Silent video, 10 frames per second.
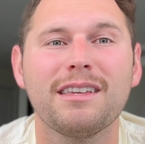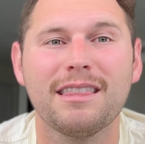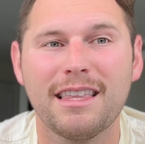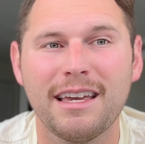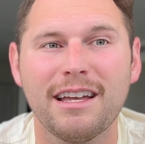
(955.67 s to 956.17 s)

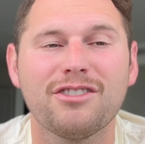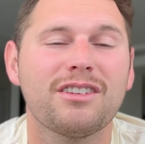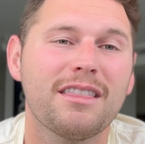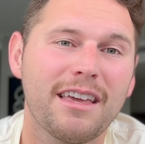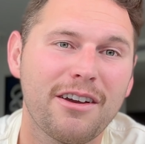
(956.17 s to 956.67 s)
get the hitch,
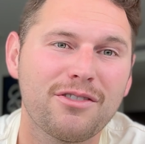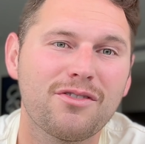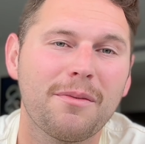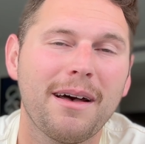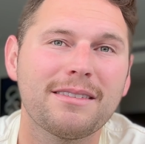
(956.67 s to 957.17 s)
get the
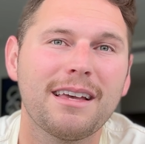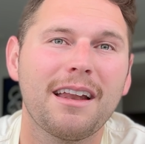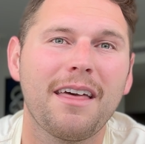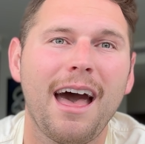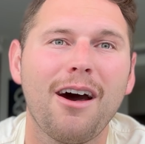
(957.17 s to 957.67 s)
Airstream outside
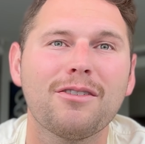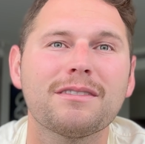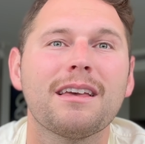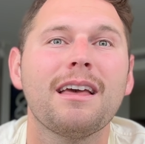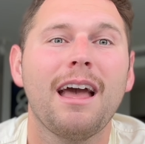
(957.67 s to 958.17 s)
of the house,